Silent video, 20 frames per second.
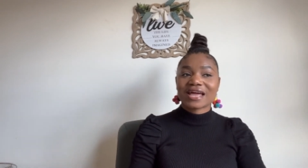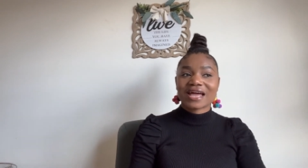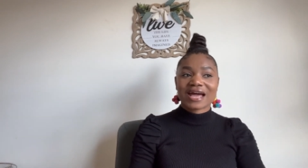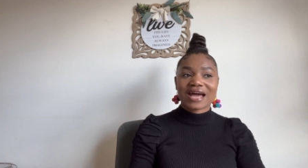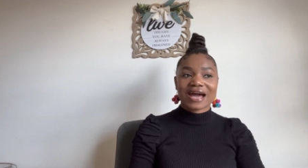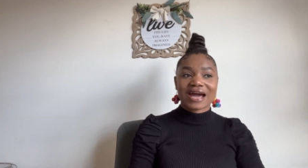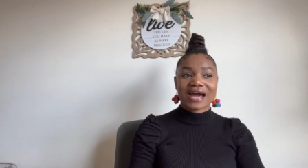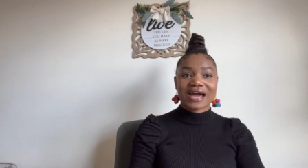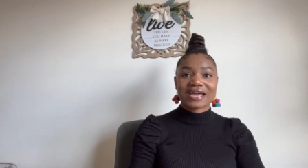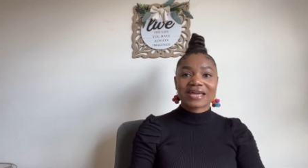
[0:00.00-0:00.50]

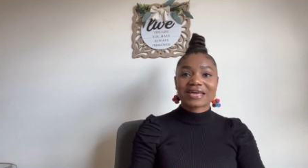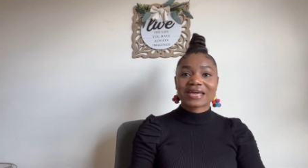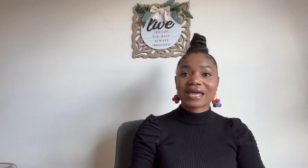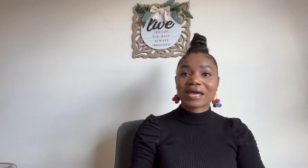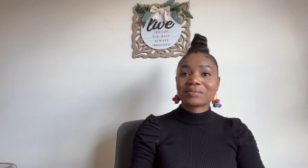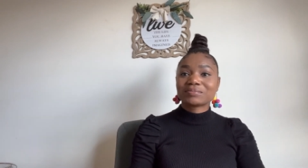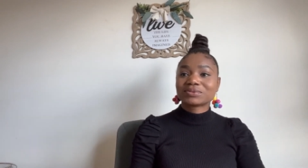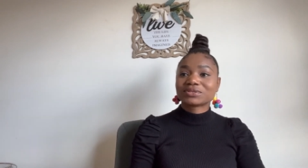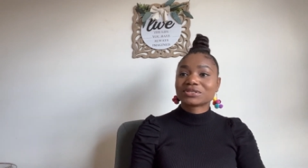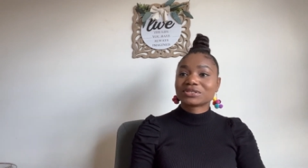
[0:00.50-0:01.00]
I
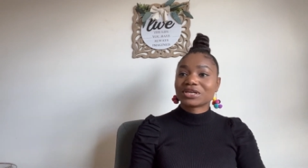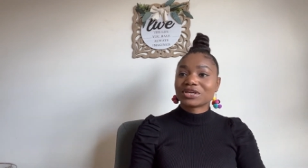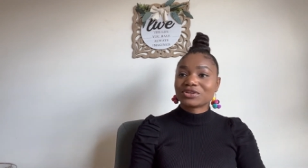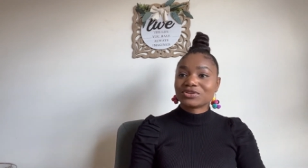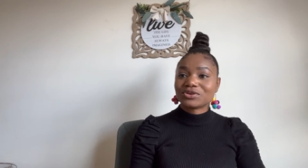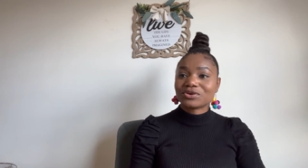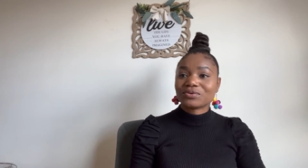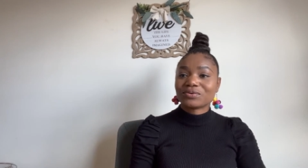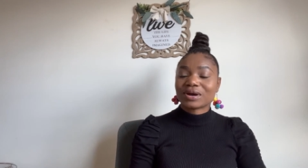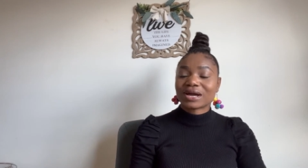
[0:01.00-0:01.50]
came to the
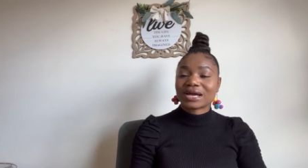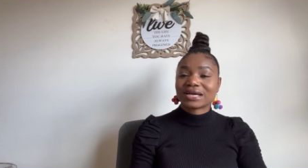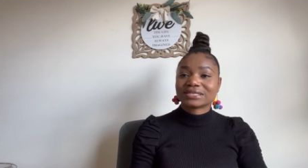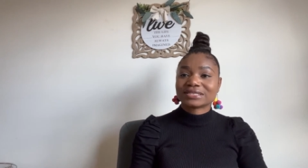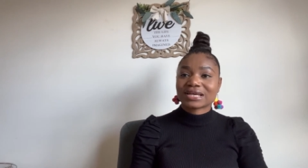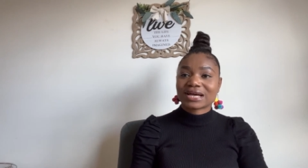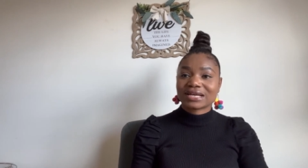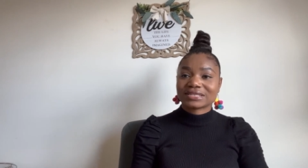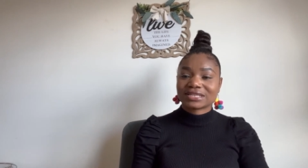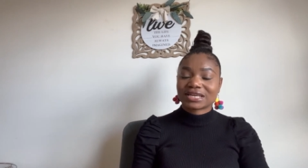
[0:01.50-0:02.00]
US
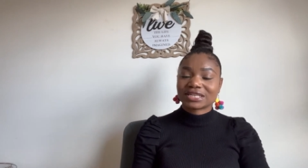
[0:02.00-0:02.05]
as an